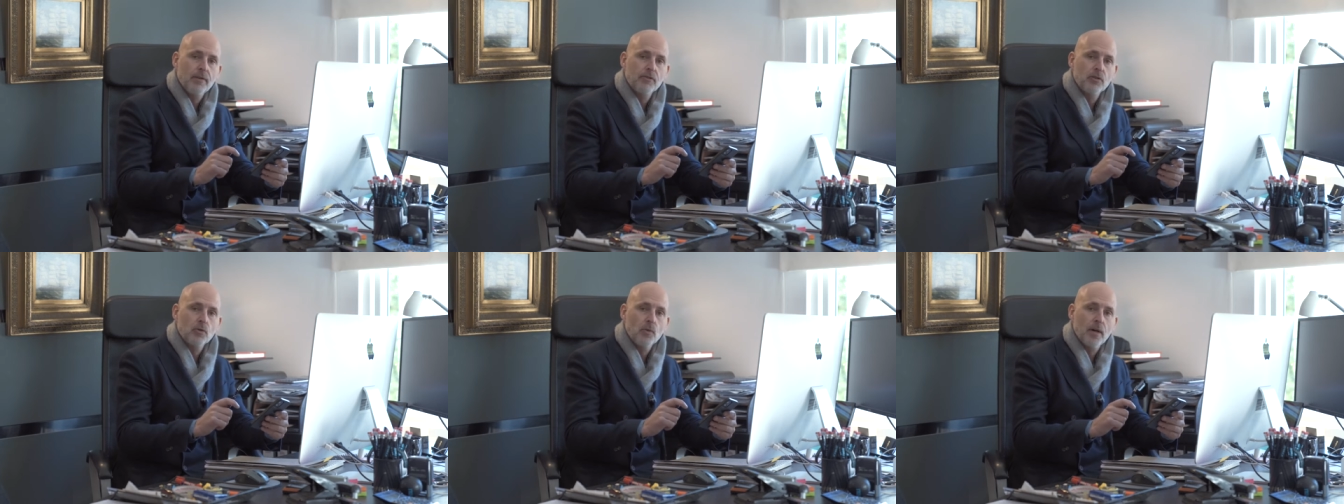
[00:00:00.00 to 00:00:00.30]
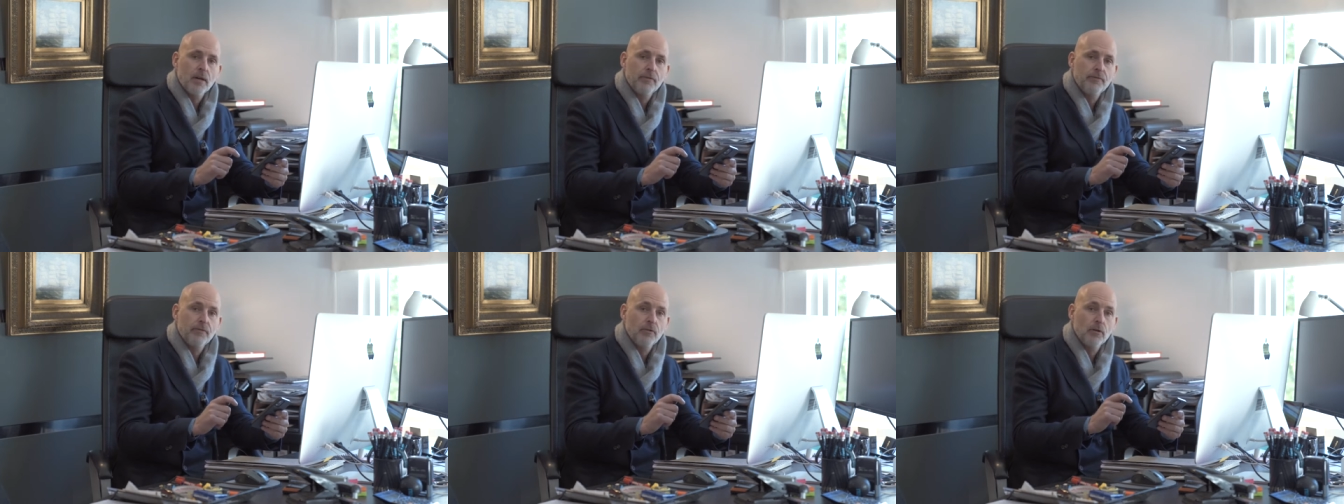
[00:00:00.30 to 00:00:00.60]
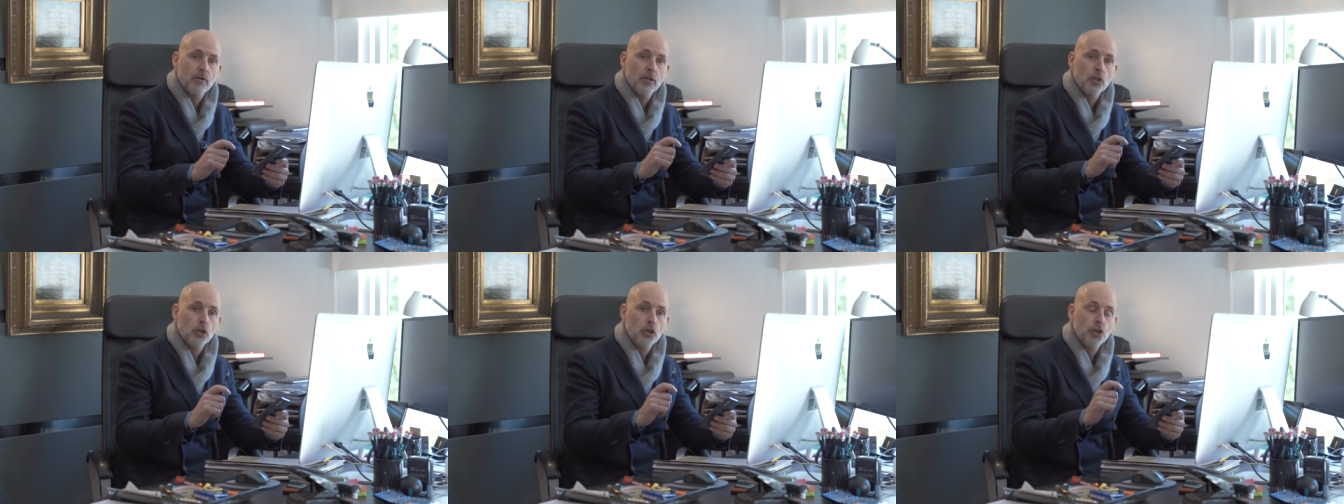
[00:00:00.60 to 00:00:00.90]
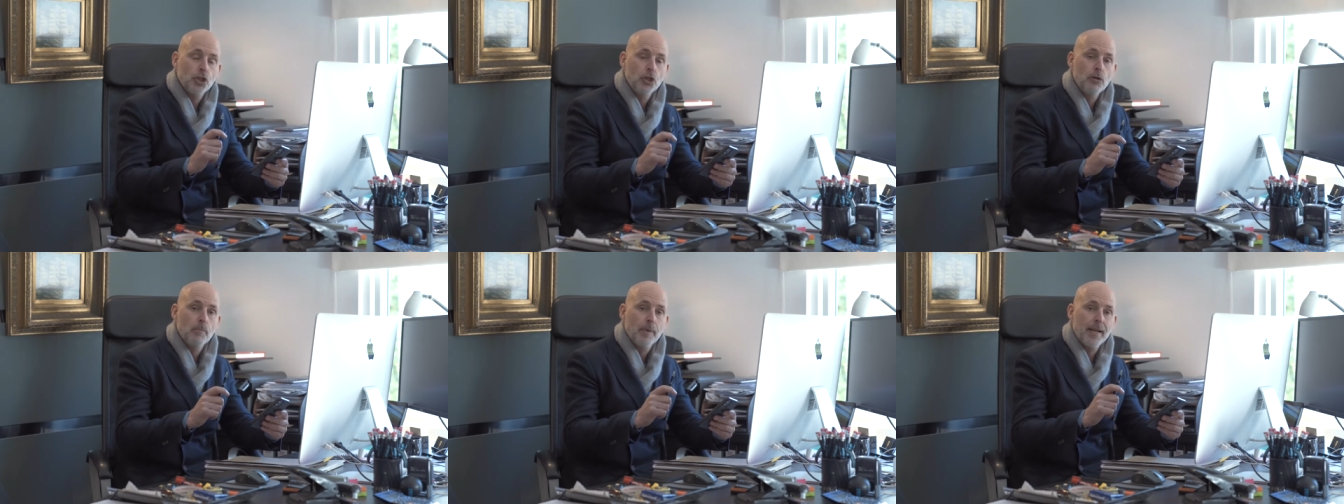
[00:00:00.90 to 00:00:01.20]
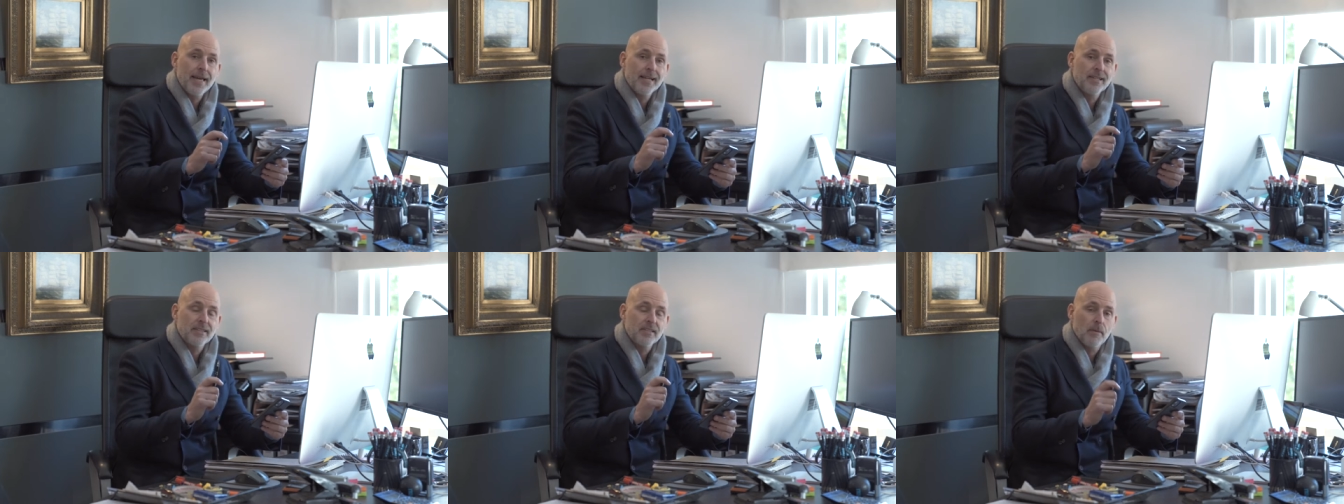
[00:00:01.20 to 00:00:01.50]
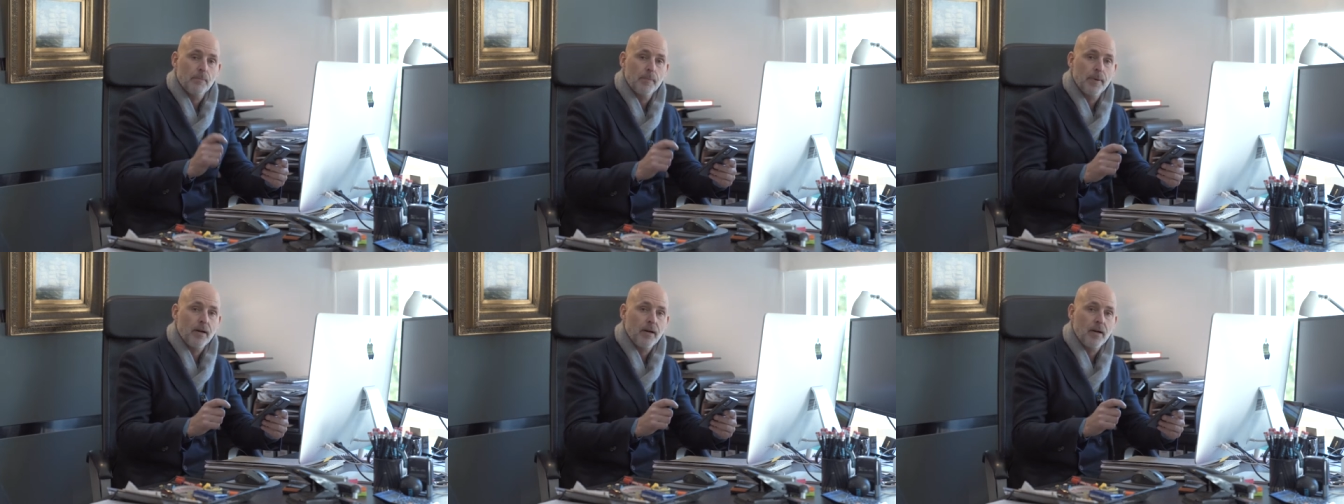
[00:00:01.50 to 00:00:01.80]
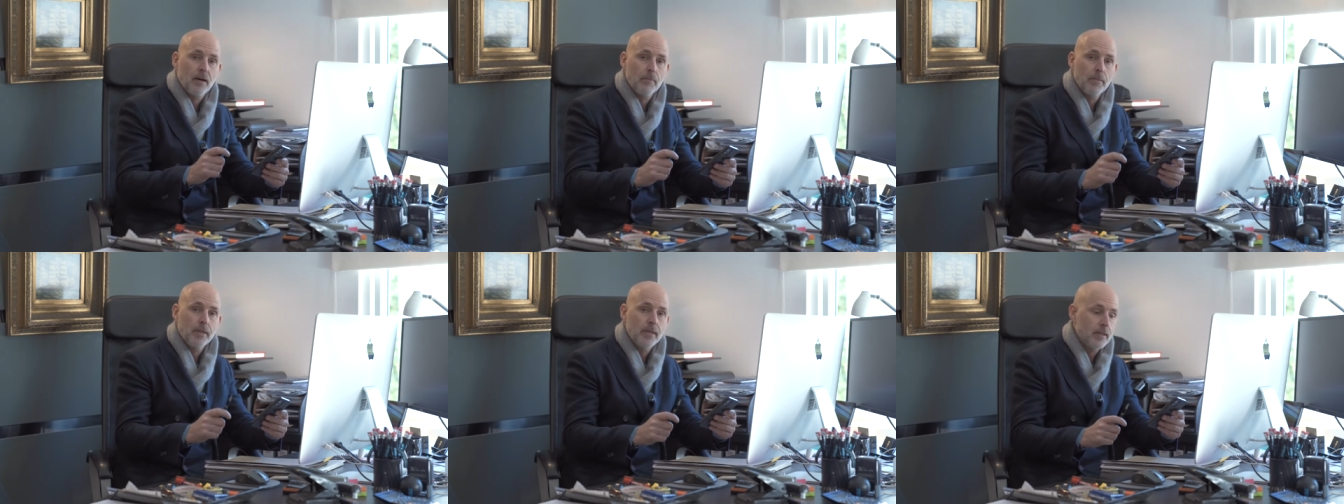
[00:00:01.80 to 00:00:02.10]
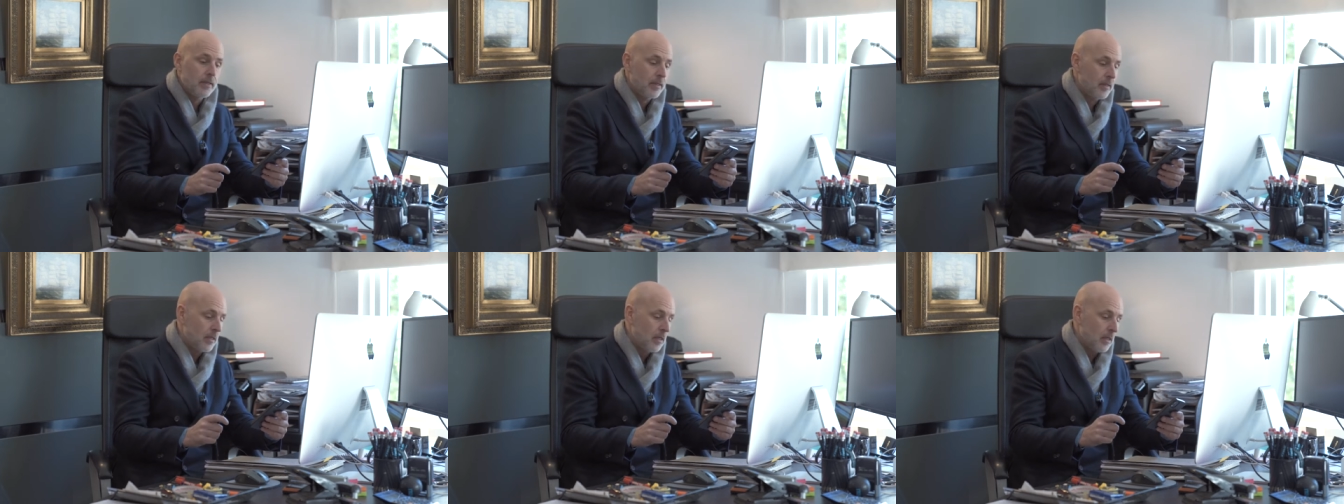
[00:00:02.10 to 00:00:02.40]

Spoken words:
square foot duplex apartment